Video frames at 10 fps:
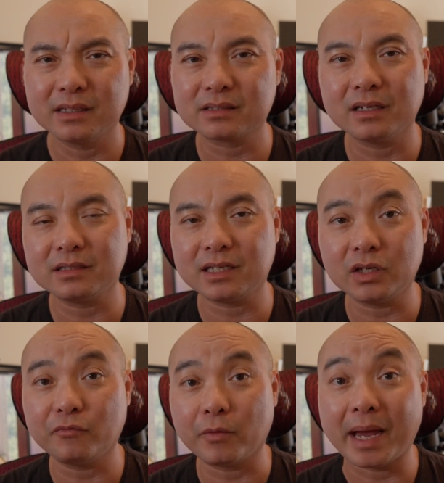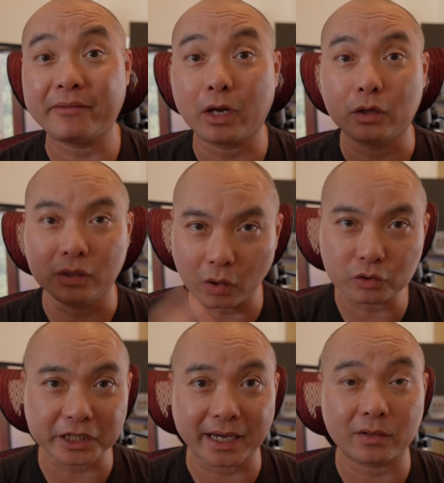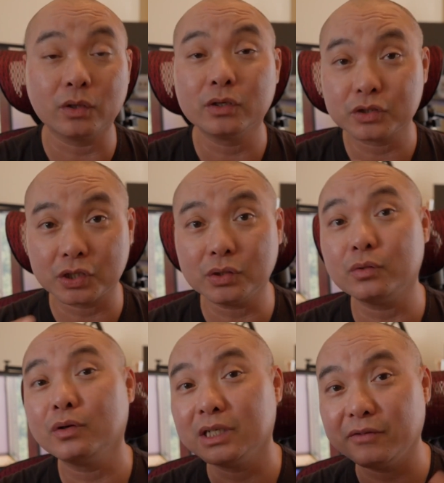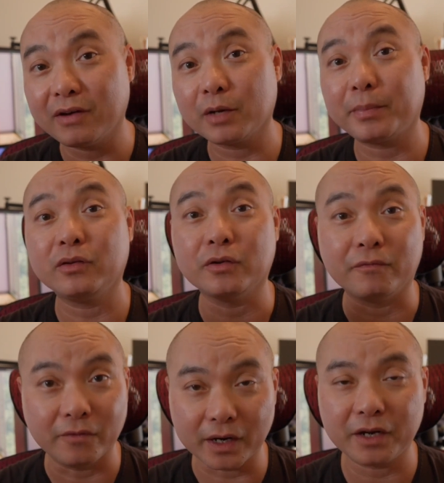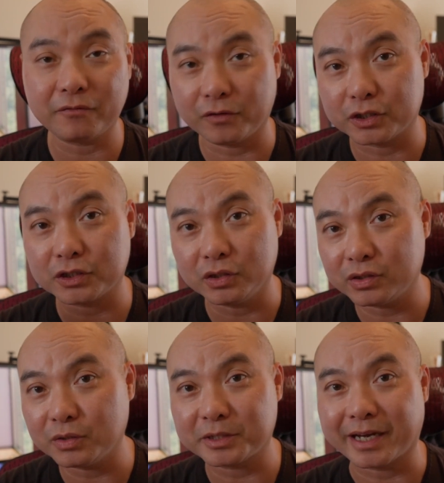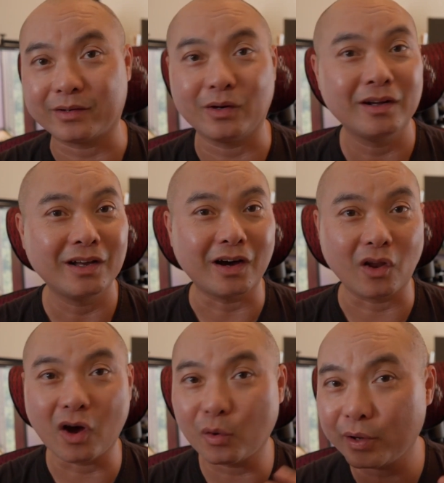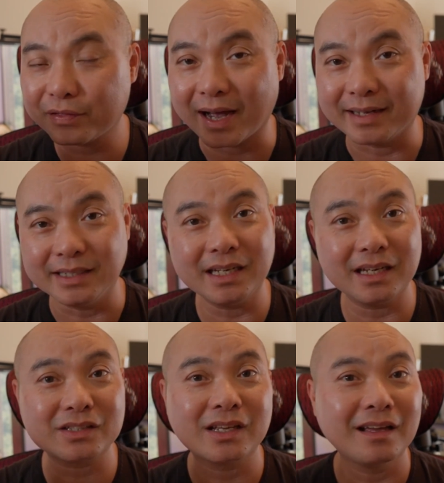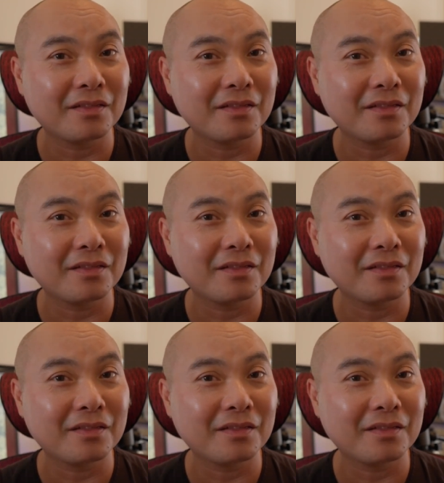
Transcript: that's gonna take you from having no channel to developing your very first YouTube channel, along with ideas,